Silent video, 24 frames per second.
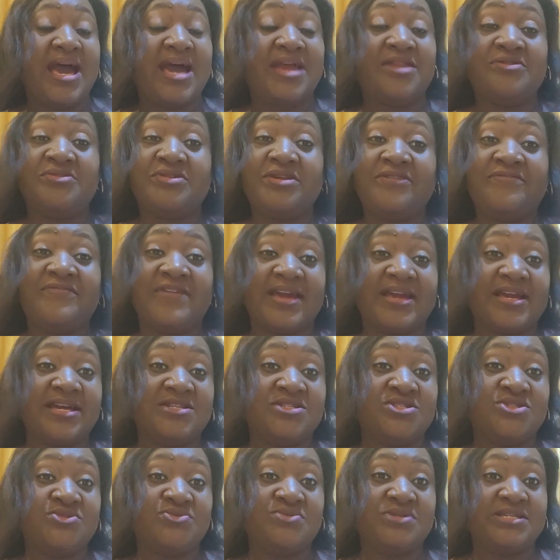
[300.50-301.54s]
I don't know if I
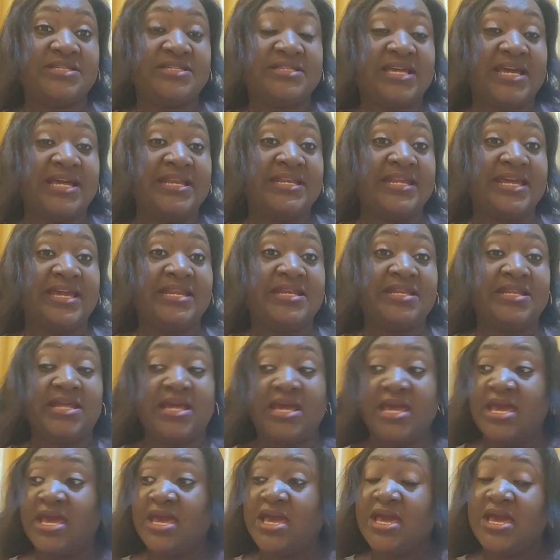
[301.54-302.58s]
can do this. And then
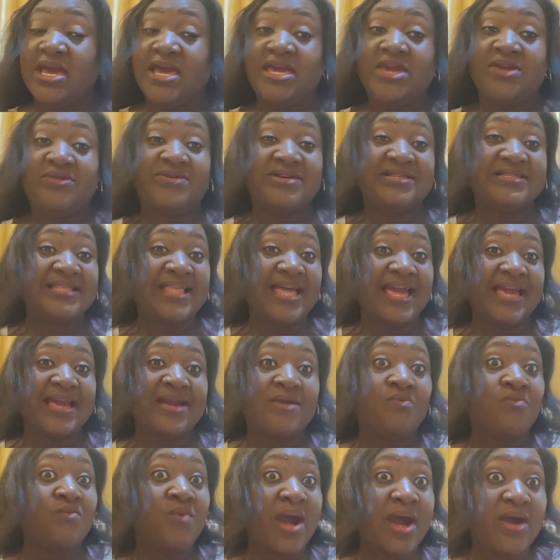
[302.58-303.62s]
he was like,
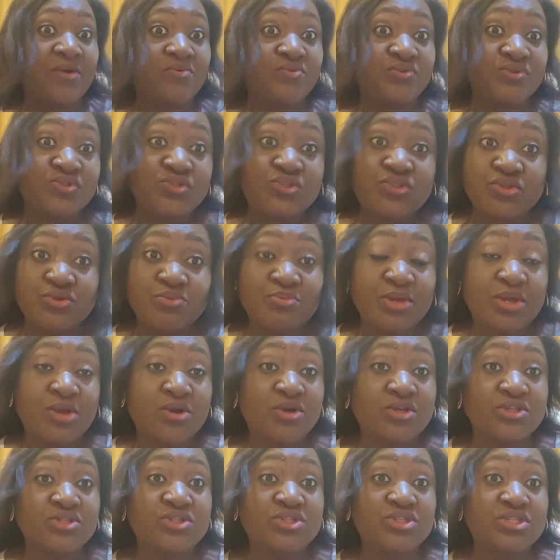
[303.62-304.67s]
why won't you?
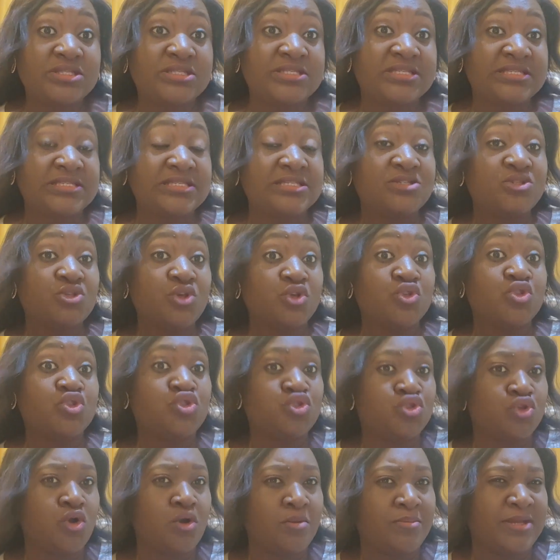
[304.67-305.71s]
Because this is your
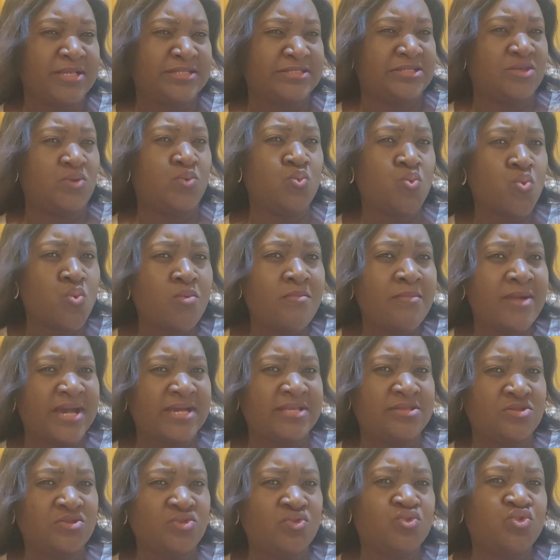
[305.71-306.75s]
job as a
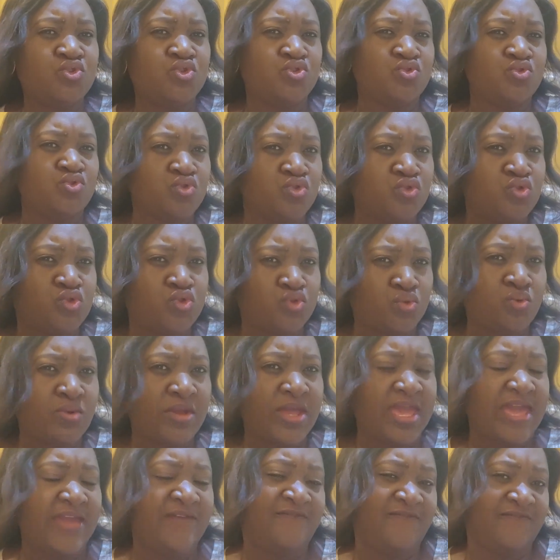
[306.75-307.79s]
woman. You should
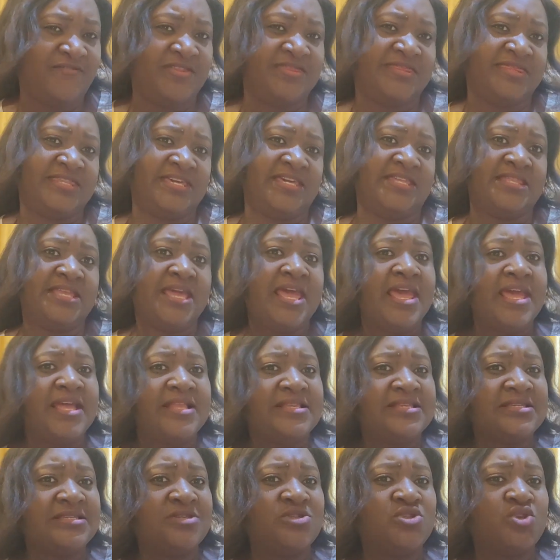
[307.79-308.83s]
do everything.
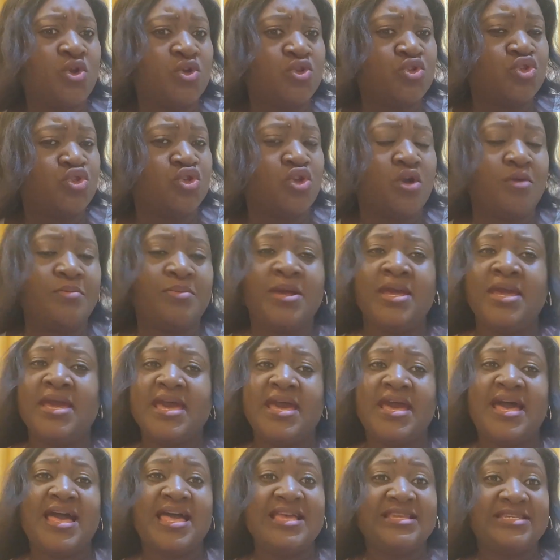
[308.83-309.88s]
This is your job.
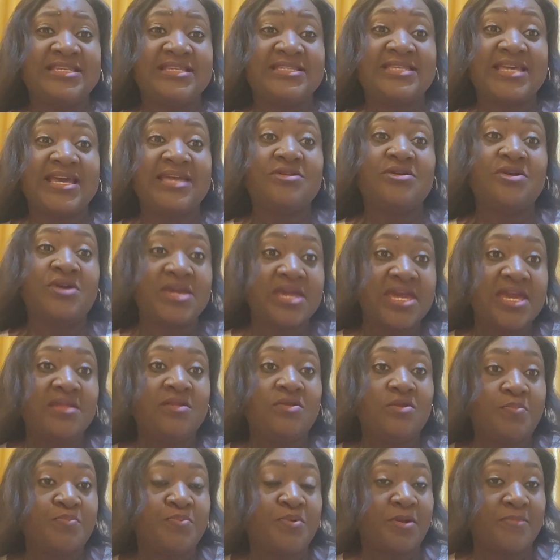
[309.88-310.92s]
And she said, okay,
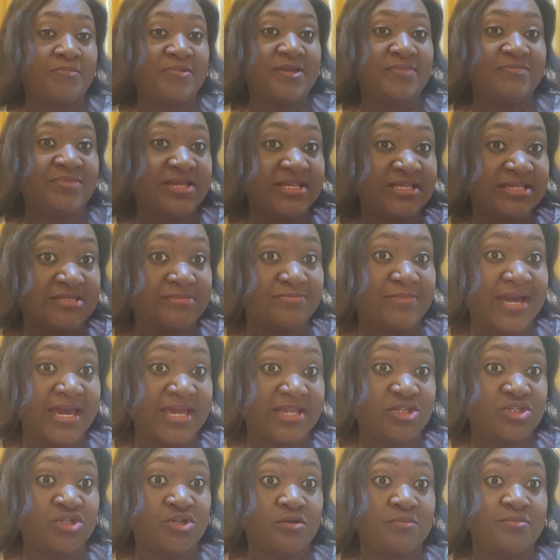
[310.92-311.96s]
no problem. It's
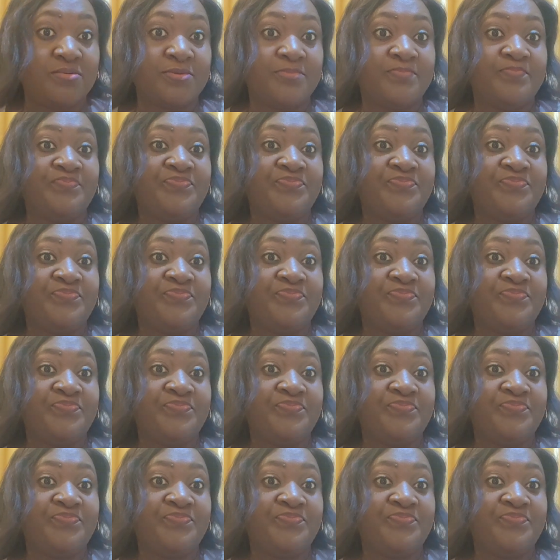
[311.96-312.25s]
my job.